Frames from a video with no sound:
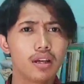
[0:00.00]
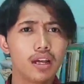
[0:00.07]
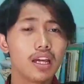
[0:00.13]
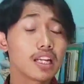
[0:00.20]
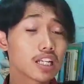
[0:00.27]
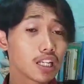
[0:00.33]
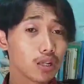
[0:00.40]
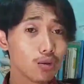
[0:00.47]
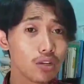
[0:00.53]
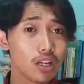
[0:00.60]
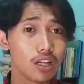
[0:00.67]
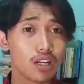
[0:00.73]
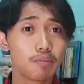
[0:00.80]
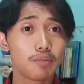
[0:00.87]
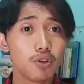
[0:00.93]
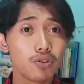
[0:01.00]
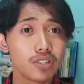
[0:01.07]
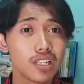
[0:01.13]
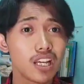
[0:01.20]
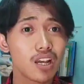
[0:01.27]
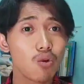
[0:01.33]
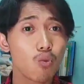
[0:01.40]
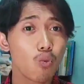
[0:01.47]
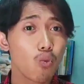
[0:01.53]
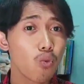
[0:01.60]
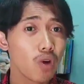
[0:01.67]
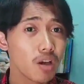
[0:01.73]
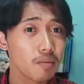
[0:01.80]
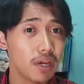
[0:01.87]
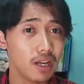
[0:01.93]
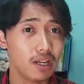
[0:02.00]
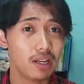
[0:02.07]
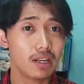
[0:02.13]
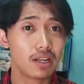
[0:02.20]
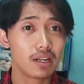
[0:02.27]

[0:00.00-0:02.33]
including abusing women,